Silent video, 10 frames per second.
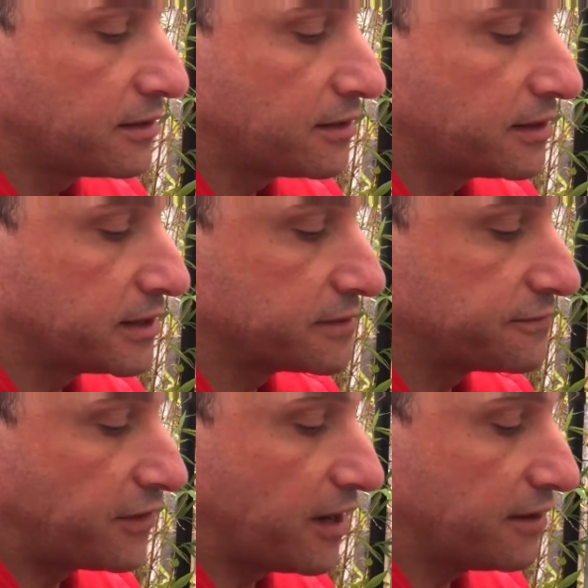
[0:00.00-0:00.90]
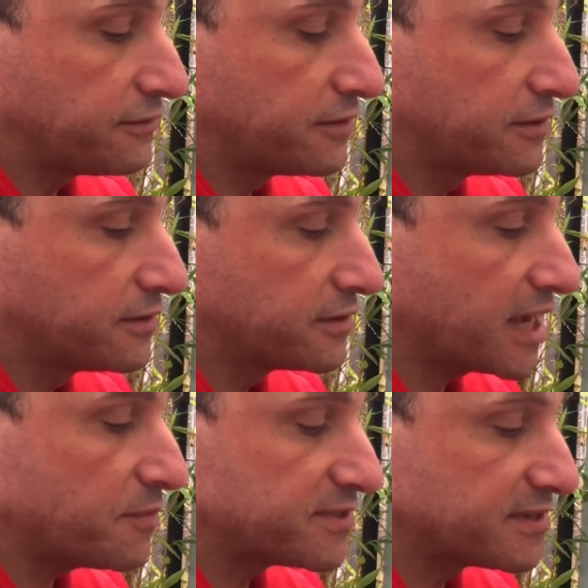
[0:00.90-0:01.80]
and there's 5.
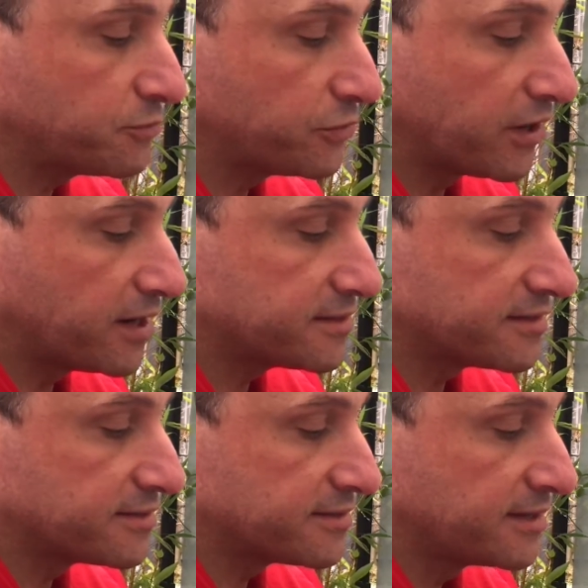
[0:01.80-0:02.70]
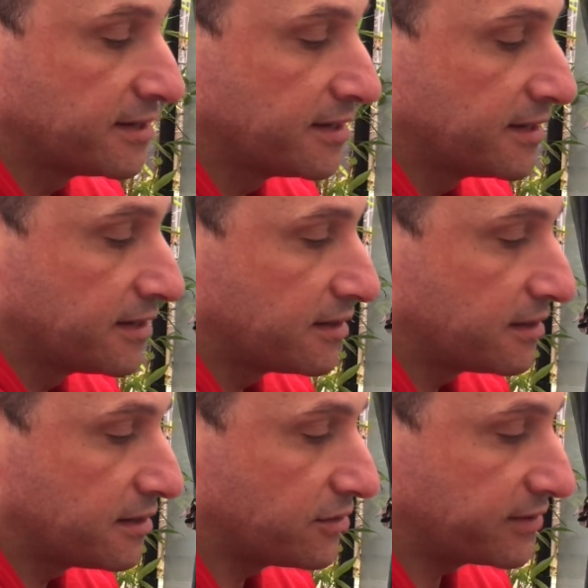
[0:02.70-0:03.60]
Keep it simple guys, it's
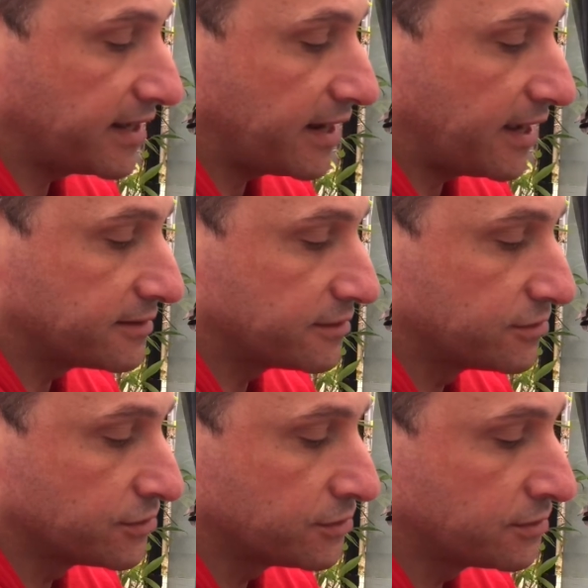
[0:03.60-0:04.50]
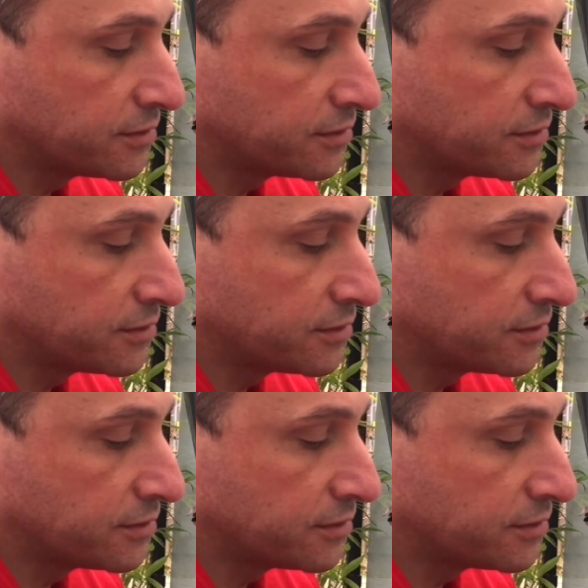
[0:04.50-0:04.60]
not that hard to do,